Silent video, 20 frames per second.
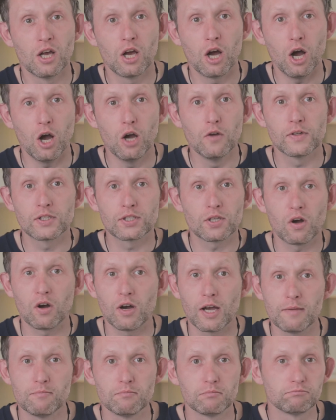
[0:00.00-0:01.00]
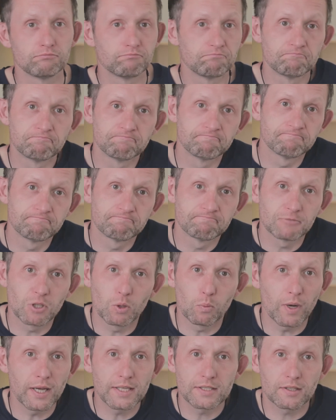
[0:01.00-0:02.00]
Over time, the
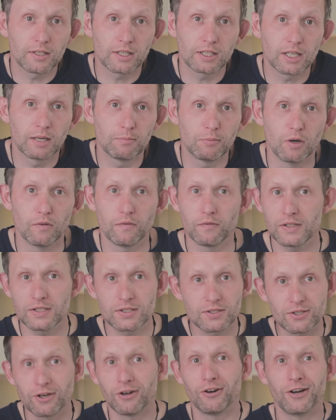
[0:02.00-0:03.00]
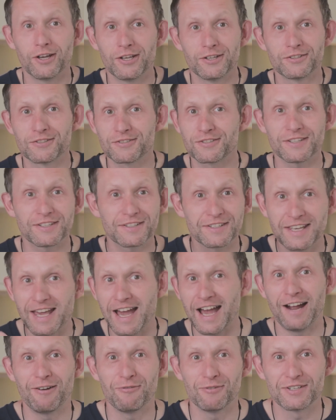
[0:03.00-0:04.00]
weight's going to come off. It's science, it's
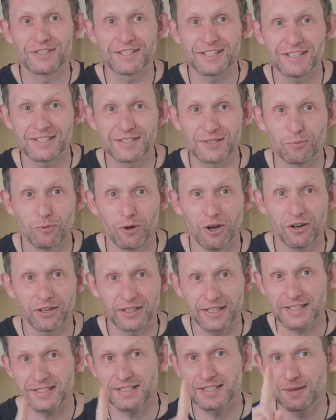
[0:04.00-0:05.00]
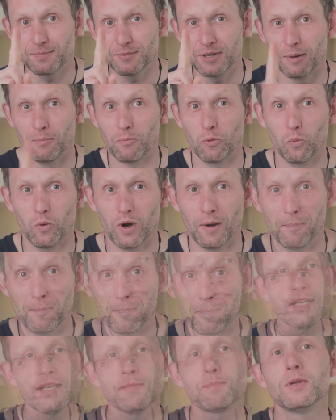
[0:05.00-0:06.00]
guaranteed to work. That's tip number 1.
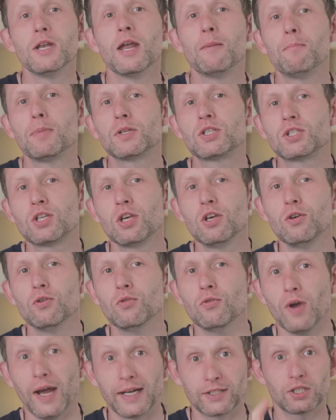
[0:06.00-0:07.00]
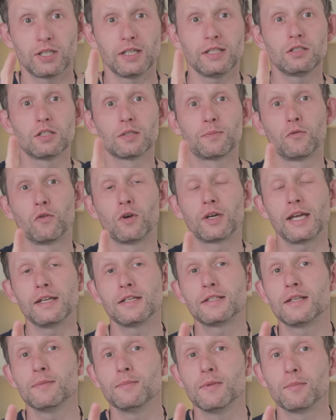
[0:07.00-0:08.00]
Tip number 2, actually, just before I get
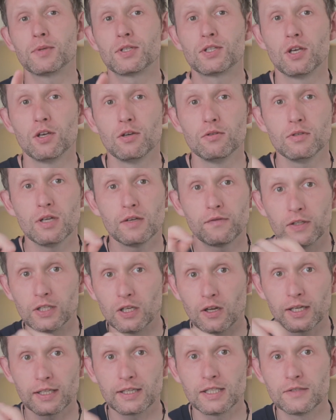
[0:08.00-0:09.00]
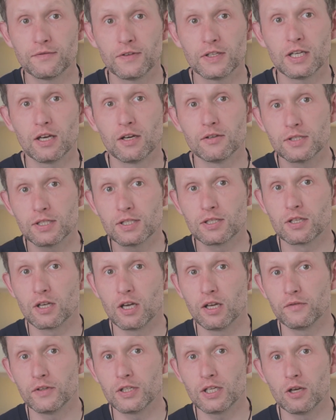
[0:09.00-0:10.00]
into tip number 2, if you like these videos, this
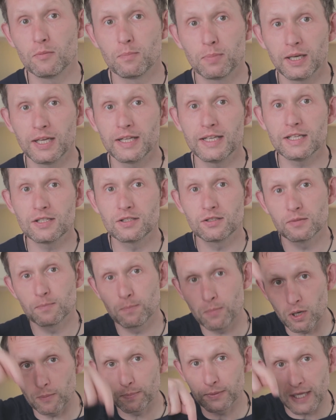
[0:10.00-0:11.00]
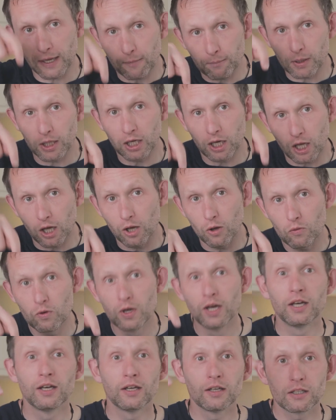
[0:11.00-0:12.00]
style of video, please just pop down below,
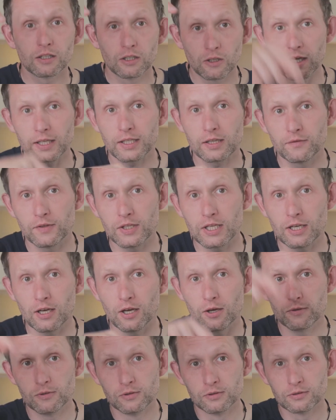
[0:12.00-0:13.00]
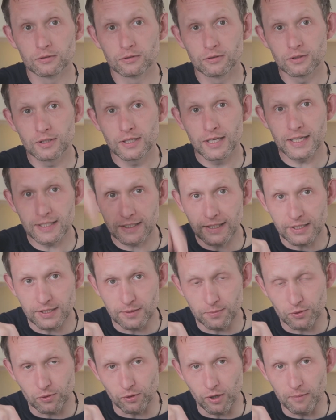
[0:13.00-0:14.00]
like the video, hit that
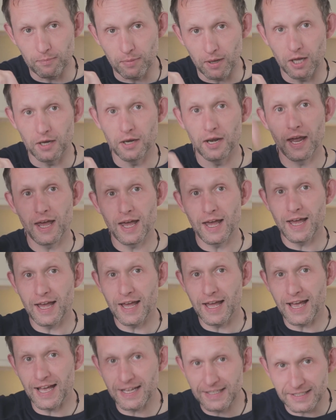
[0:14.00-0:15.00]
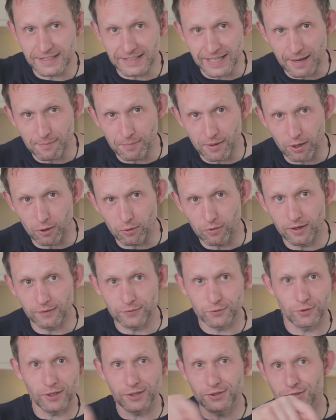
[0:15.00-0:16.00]
subscribe button, and ding that bell. I've
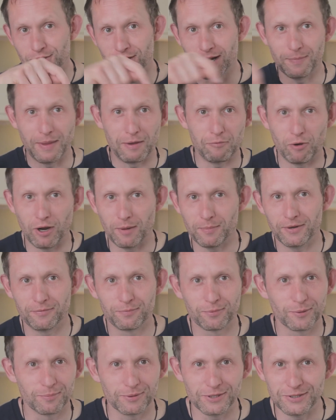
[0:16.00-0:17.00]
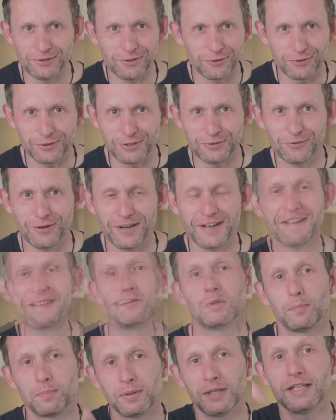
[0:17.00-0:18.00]
tried to time that right, but I've probably not got it right.
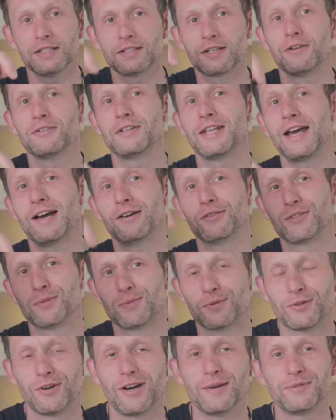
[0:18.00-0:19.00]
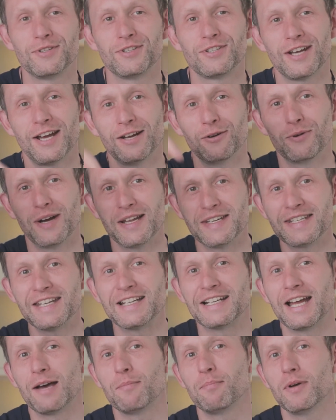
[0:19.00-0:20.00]
But please go down, subscribe to the channel, and
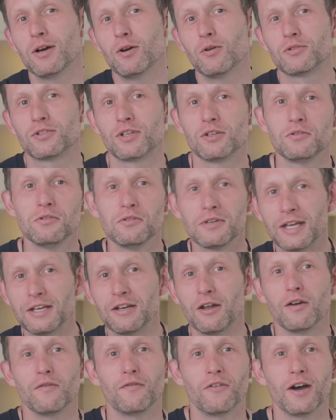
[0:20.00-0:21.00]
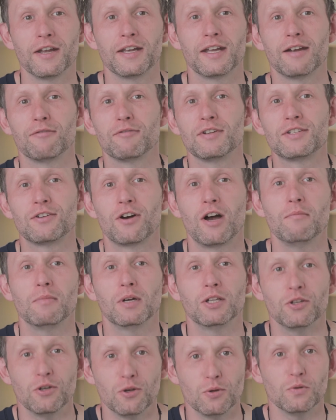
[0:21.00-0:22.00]
ding that bell so you get notified every time
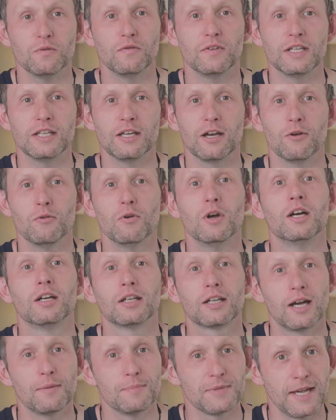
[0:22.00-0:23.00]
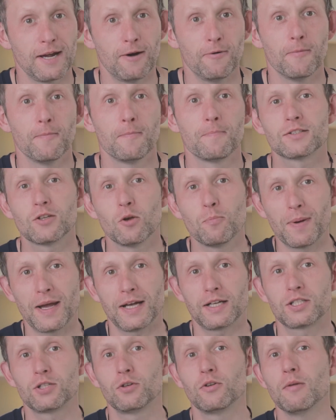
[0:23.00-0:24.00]
a new video comes out. So
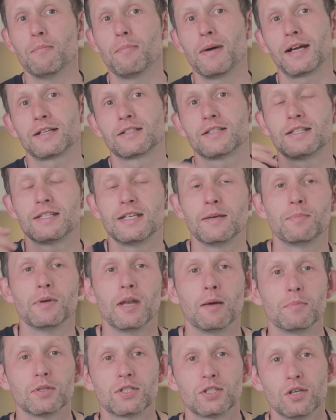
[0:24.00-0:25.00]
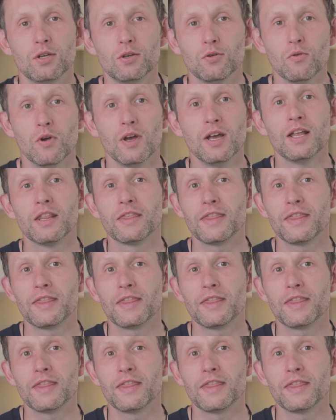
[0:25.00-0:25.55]
back to it, back to tip number 2.